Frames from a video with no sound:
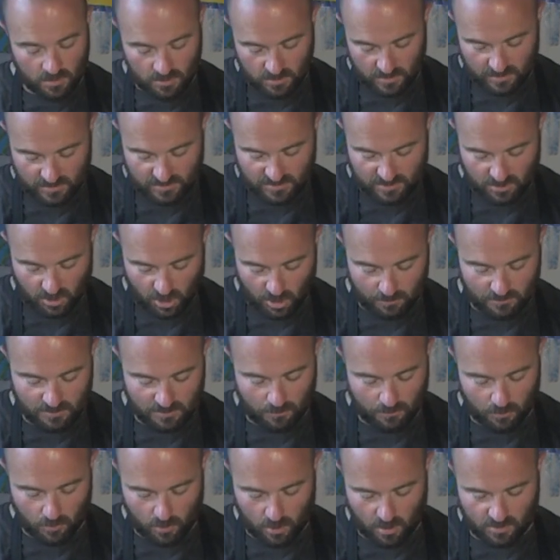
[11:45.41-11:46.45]
it's time to
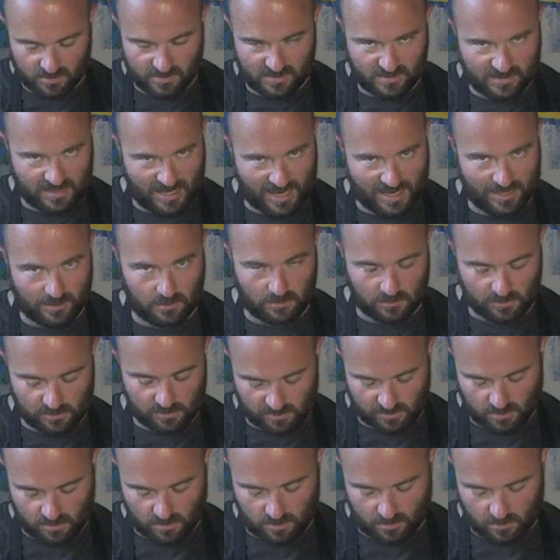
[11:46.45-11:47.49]
put our
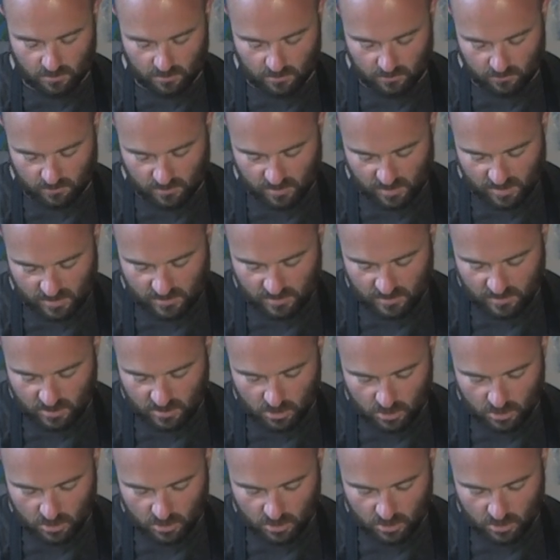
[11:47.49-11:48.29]
sails on, okay?